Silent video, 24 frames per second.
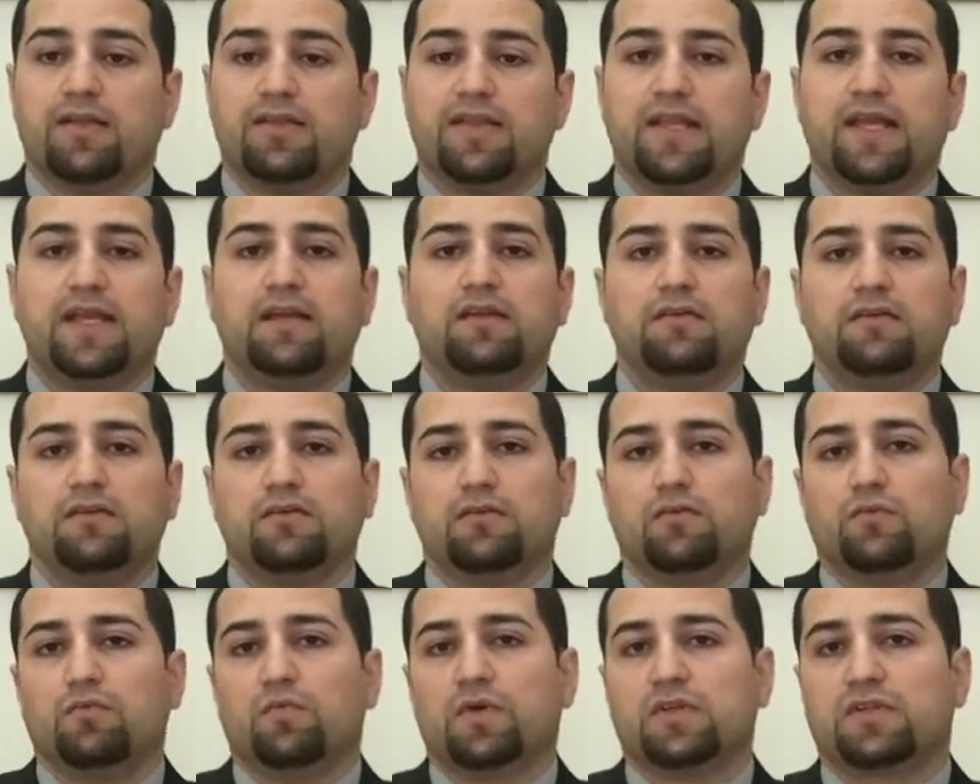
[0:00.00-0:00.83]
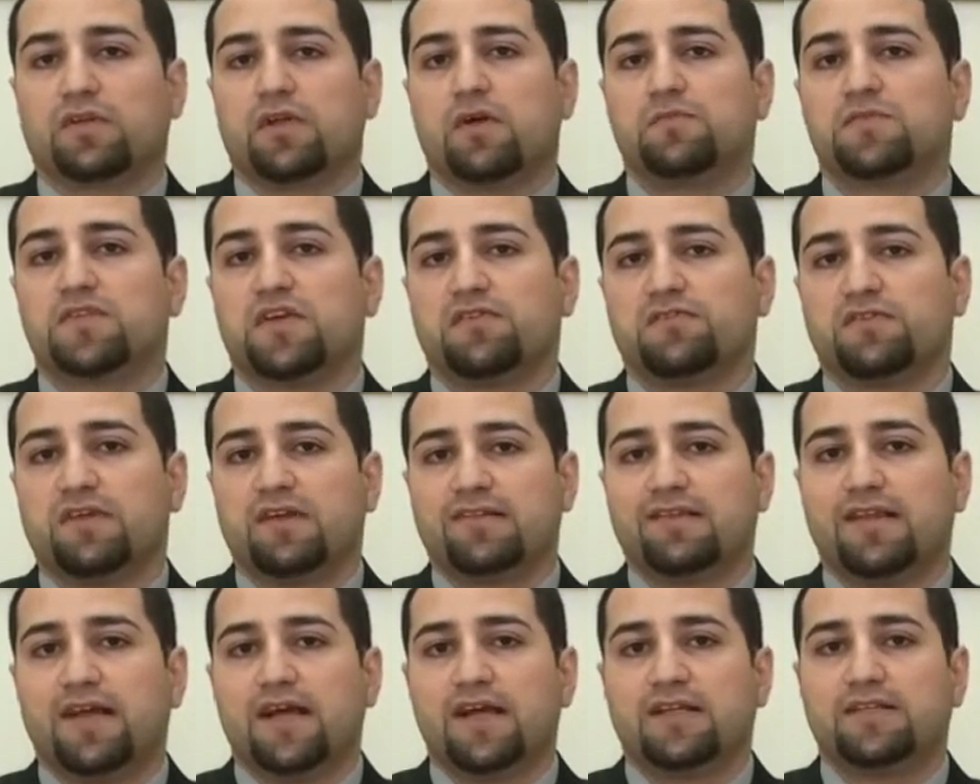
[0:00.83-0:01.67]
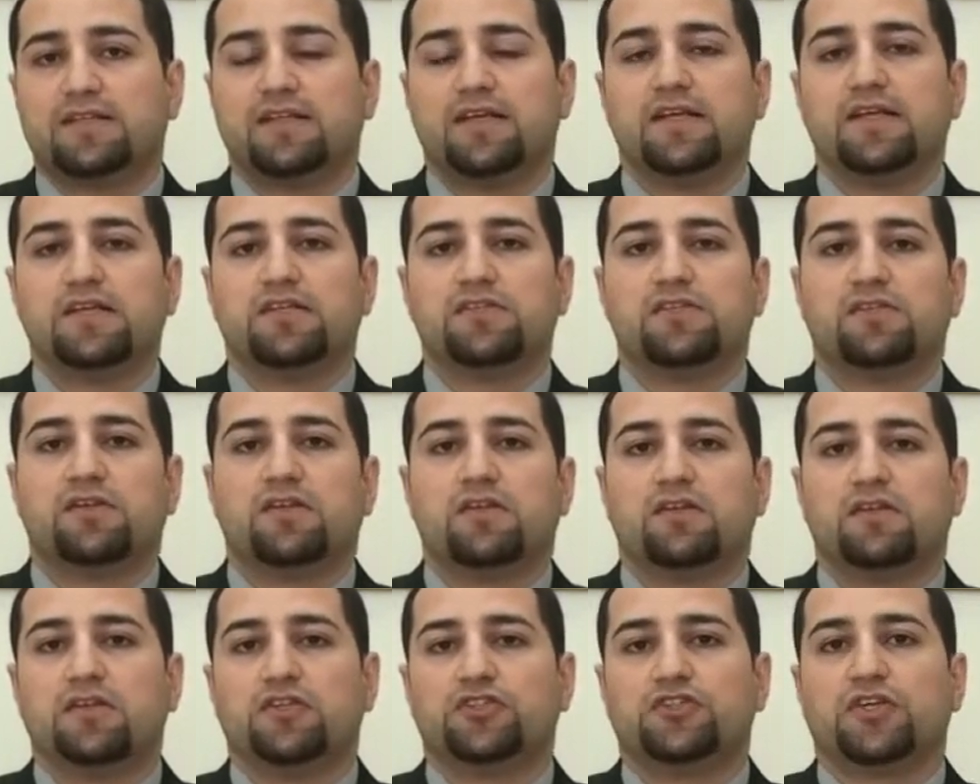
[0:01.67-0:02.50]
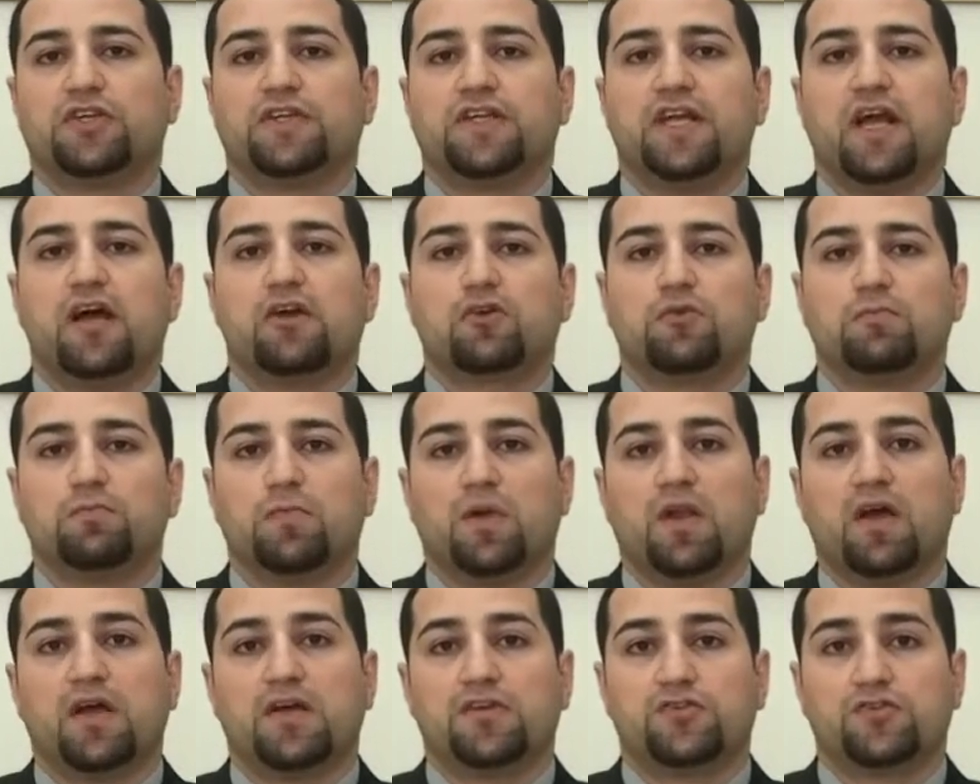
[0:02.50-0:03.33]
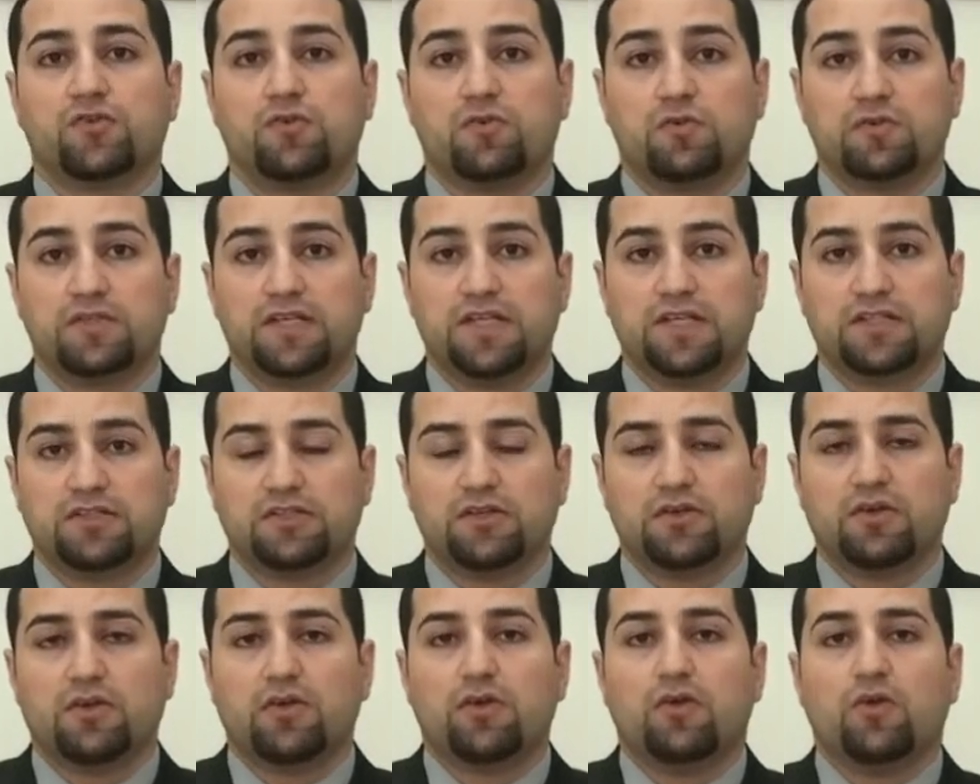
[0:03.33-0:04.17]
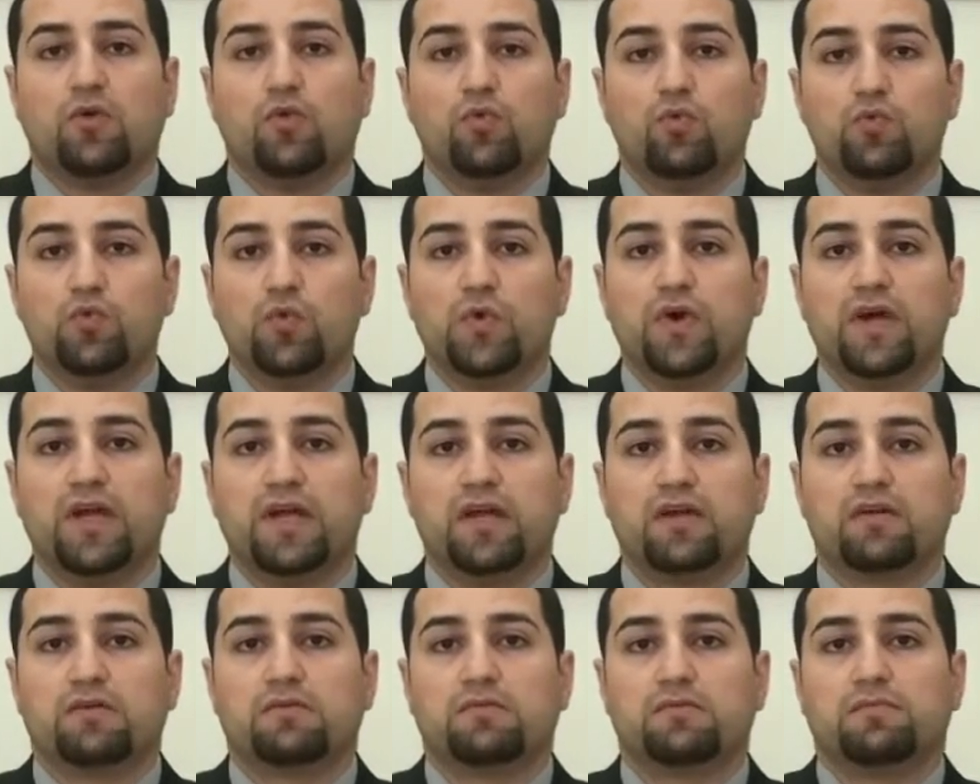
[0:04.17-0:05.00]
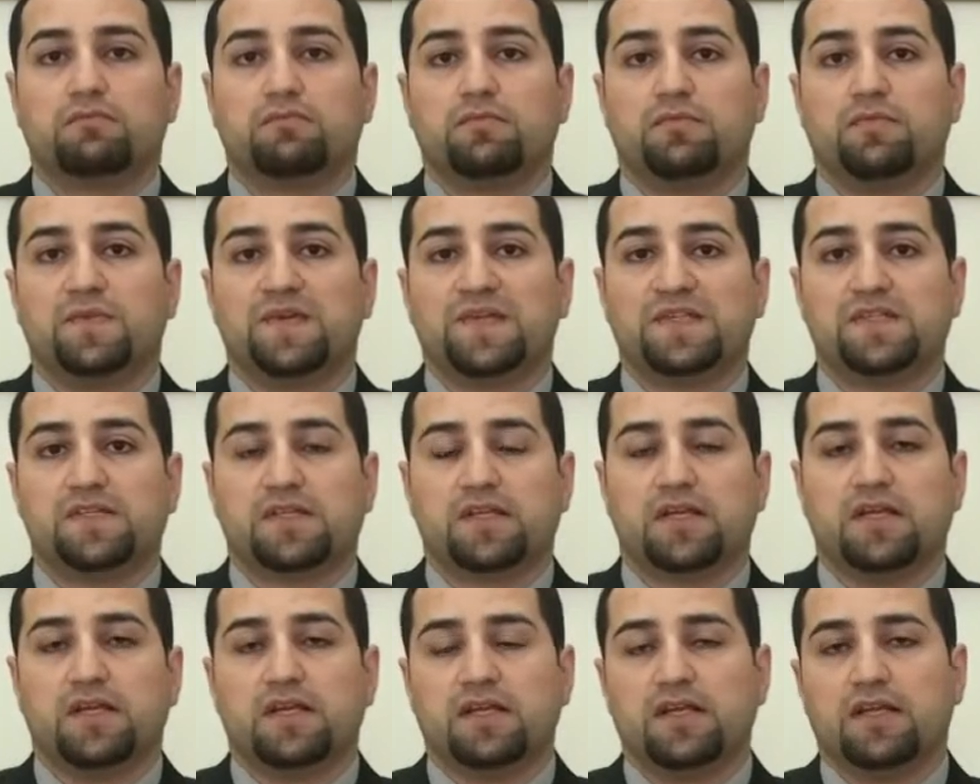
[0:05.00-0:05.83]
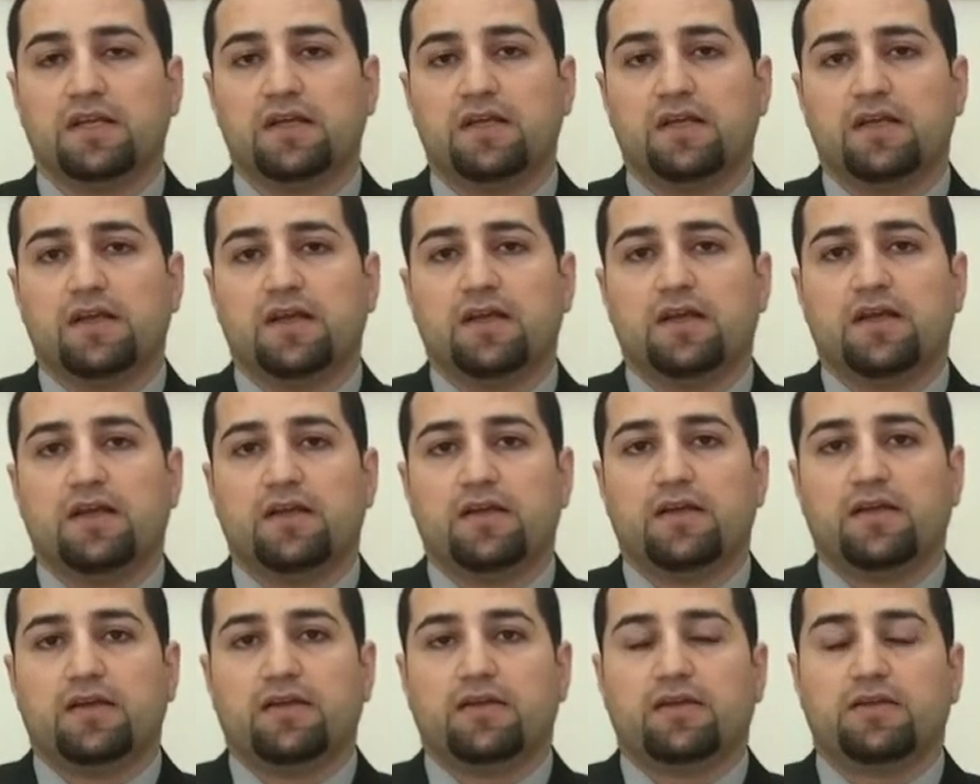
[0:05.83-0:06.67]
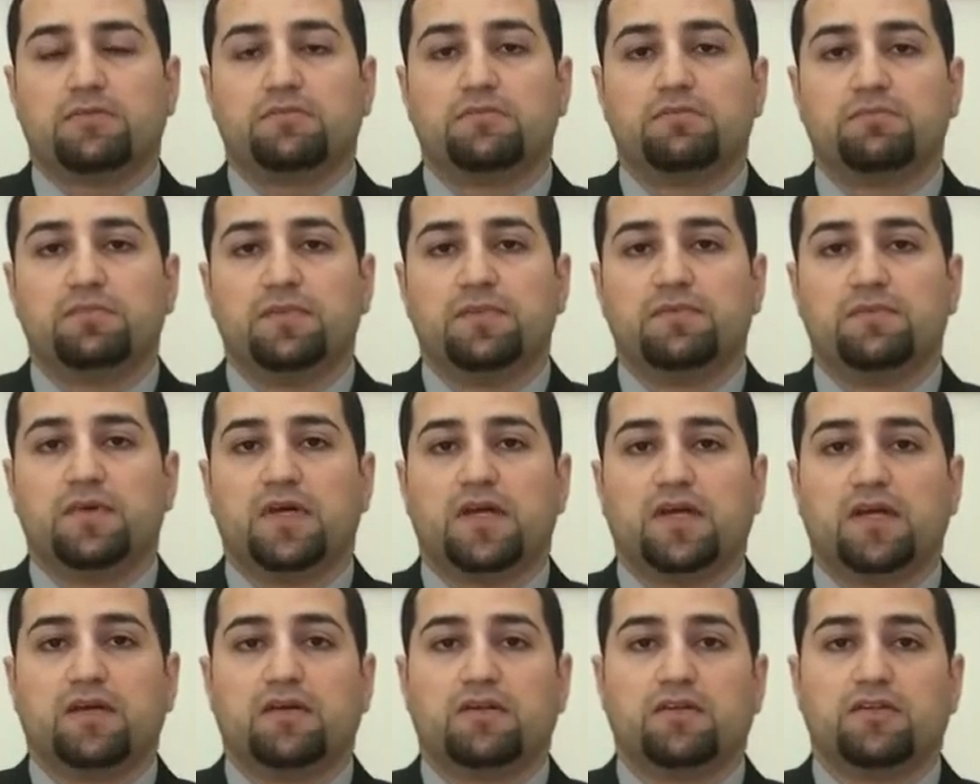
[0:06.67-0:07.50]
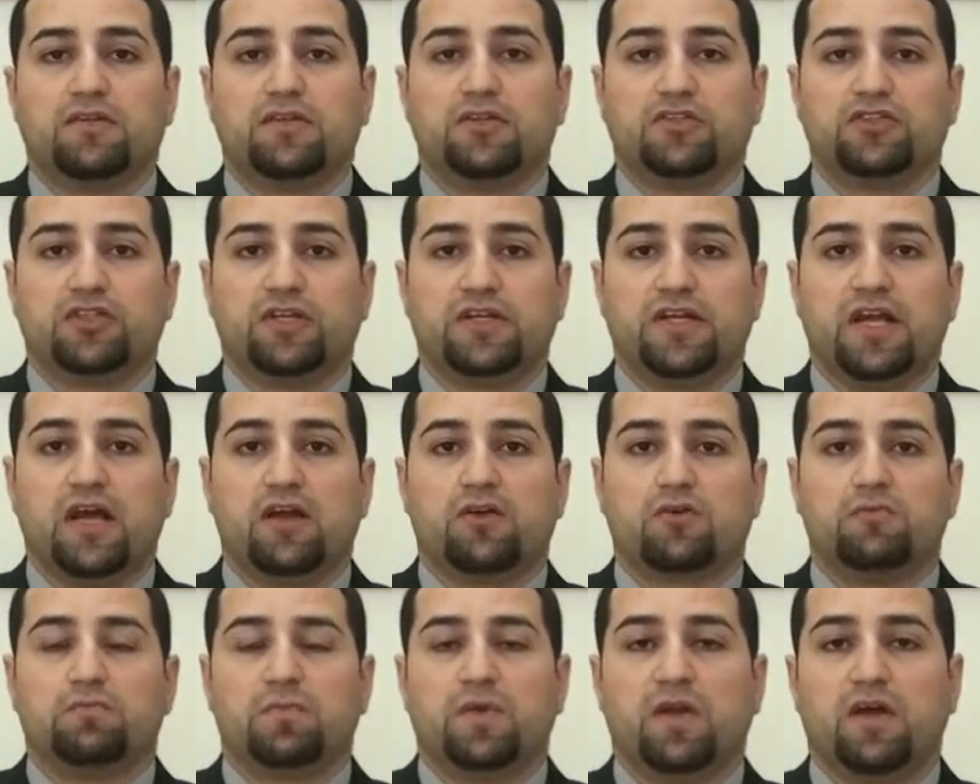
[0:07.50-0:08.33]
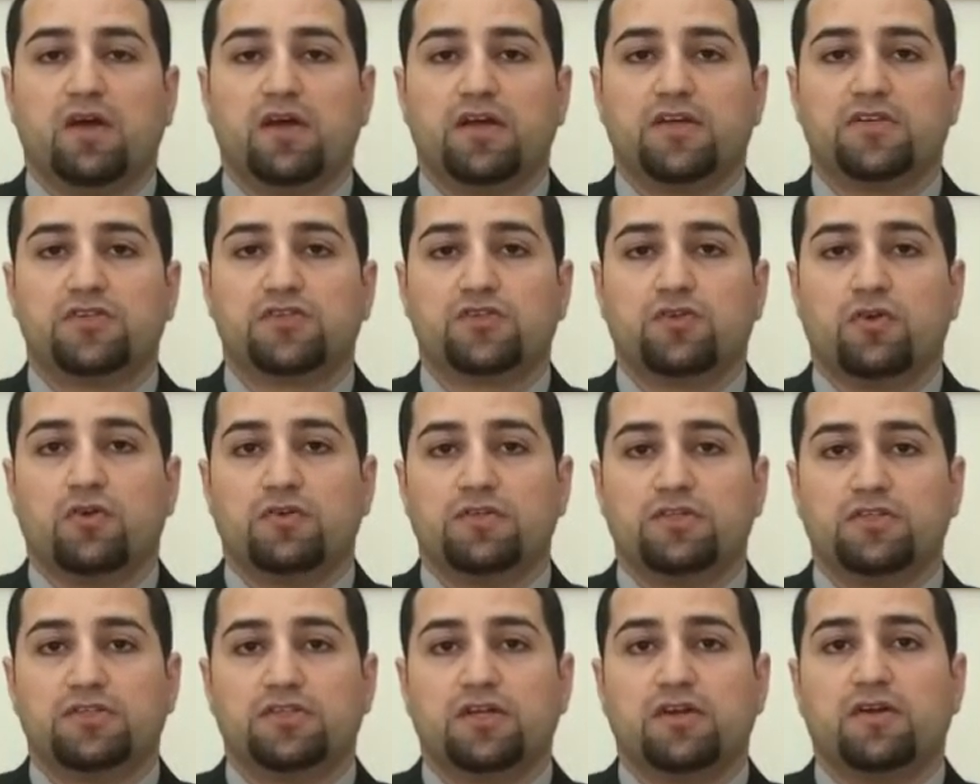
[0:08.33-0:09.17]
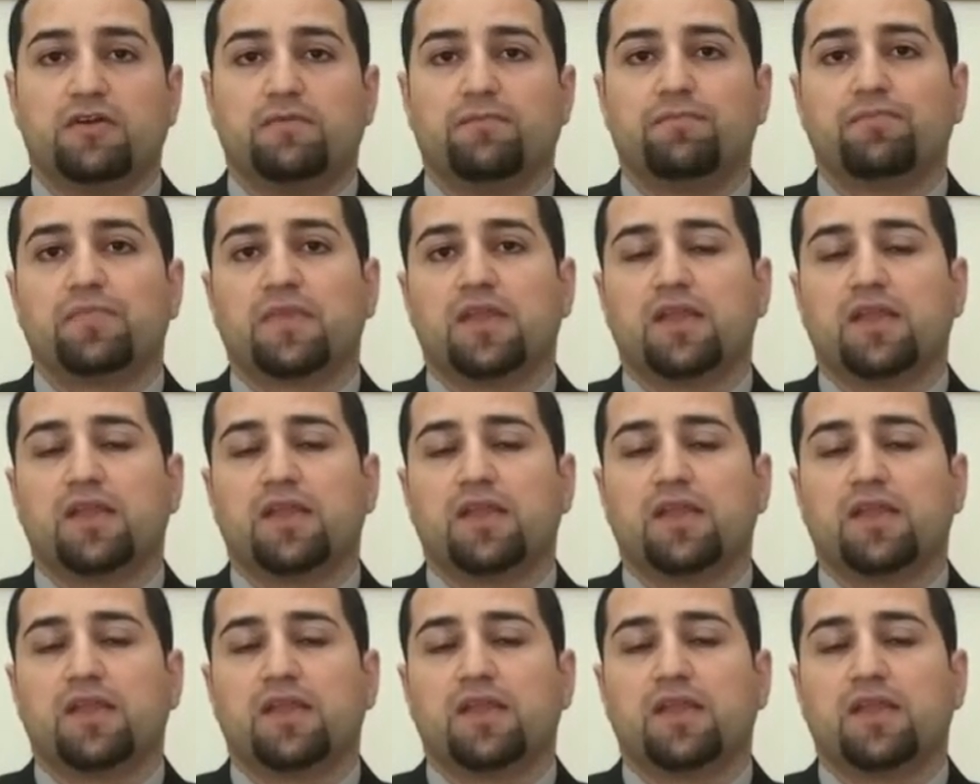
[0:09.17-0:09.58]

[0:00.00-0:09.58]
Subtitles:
Then what comes after that is the Sharia compliance audit, where basically the Sharia compliance auditor